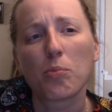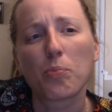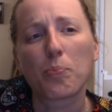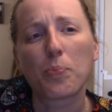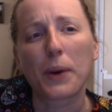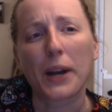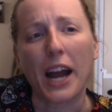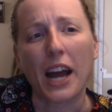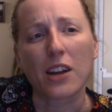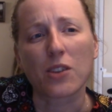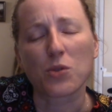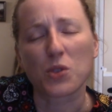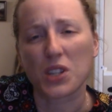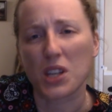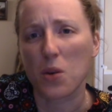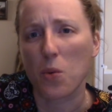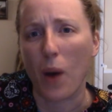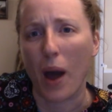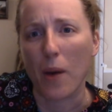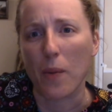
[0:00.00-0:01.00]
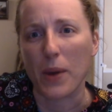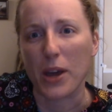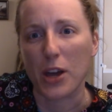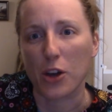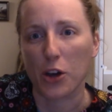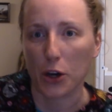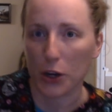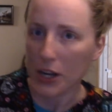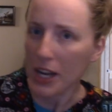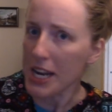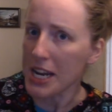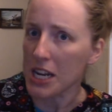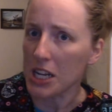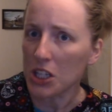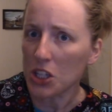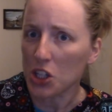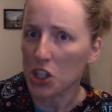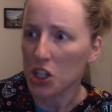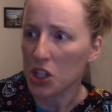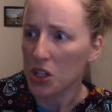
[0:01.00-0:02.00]
But I don't see why we
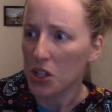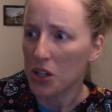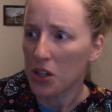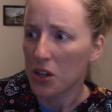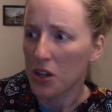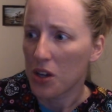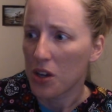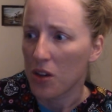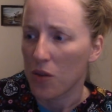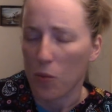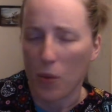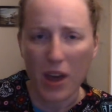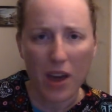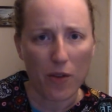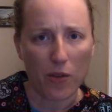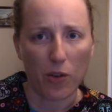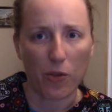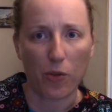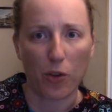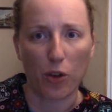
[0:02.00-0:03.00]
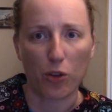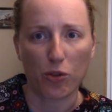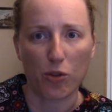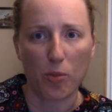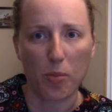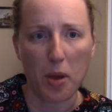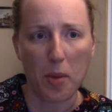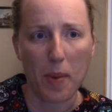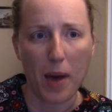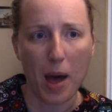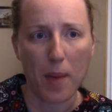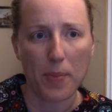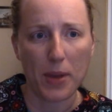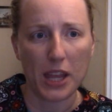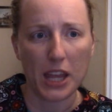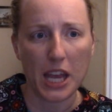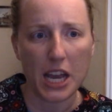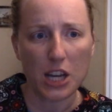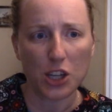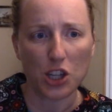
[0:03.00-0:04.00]
couldn't. We have a vulnerable
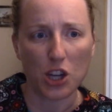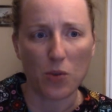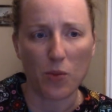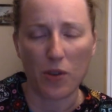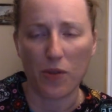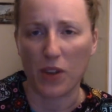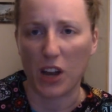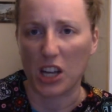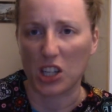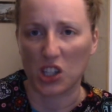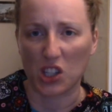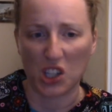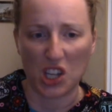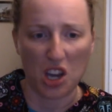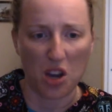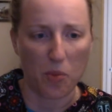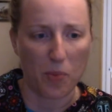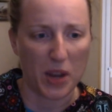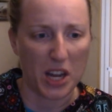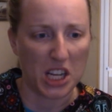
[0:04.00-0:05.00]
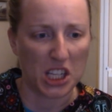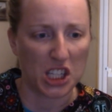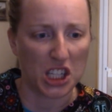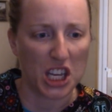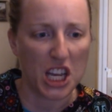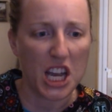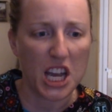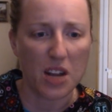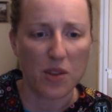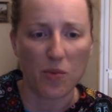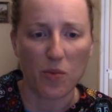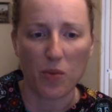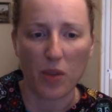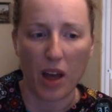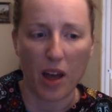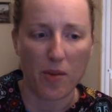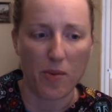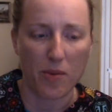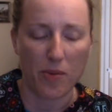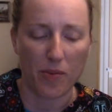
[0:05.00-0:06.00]
population. We've got COPD,
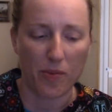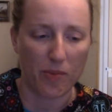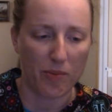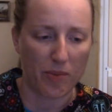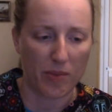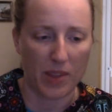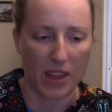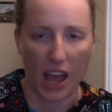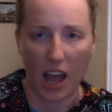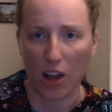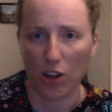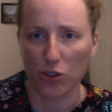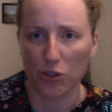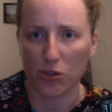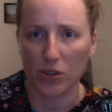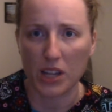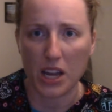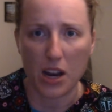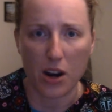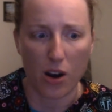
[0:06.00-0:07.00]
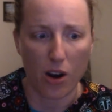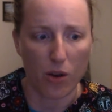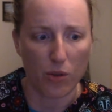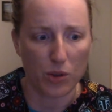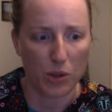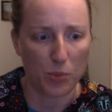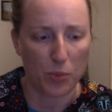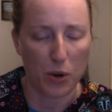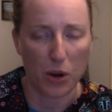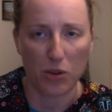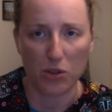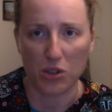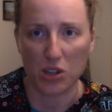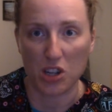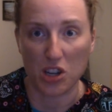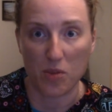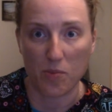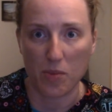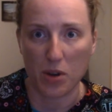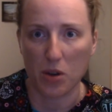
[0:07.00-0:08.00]
and elderly are always prone to
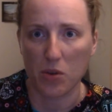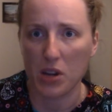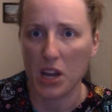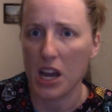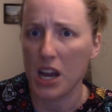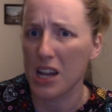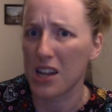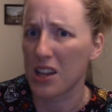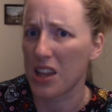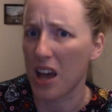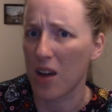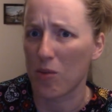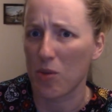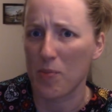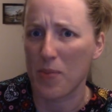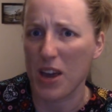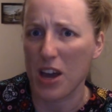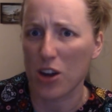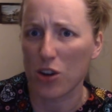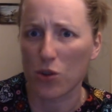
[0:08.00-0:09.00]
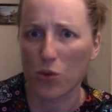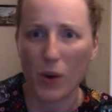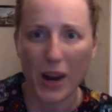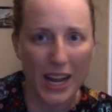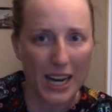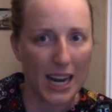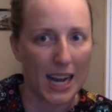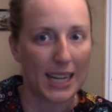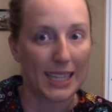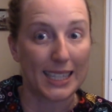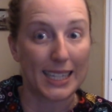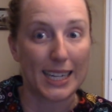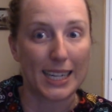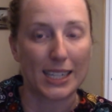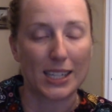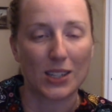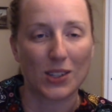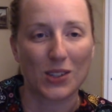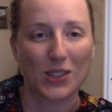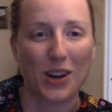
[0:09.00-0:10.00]
pneumonia, and that would be a great
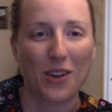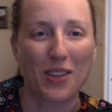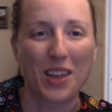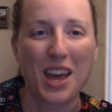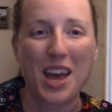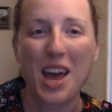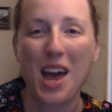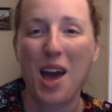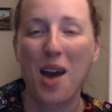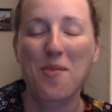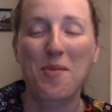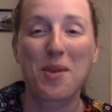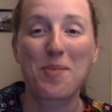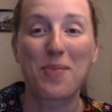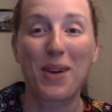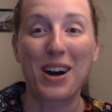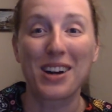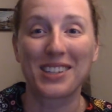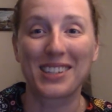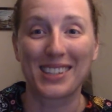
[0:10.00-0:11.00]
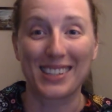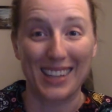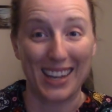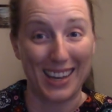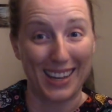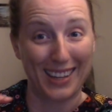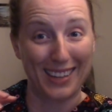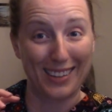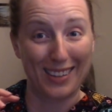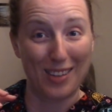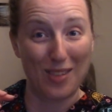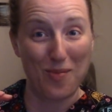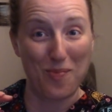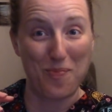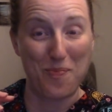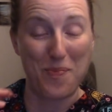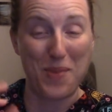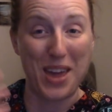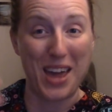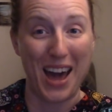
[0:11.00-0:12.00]
idea to start with. And my boss is like
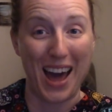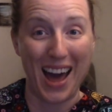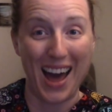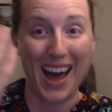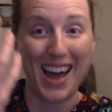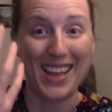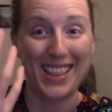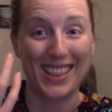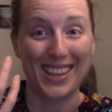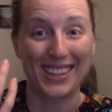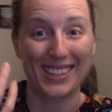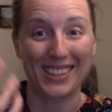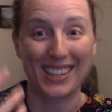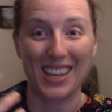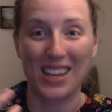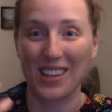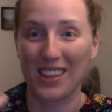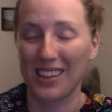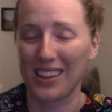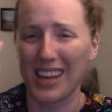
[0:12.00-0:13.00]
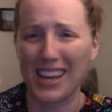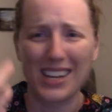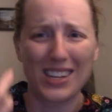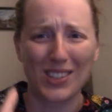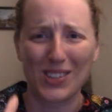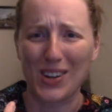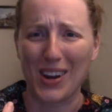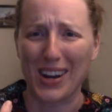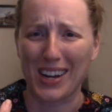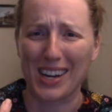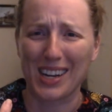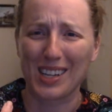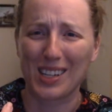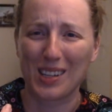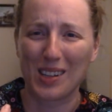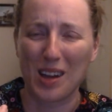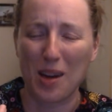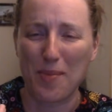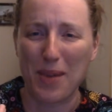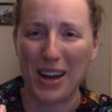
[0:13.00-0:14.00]
behind this lady. The lady's talking
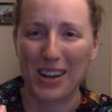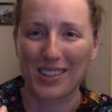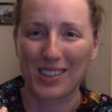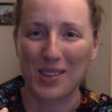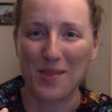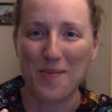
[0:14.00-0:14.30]
about it to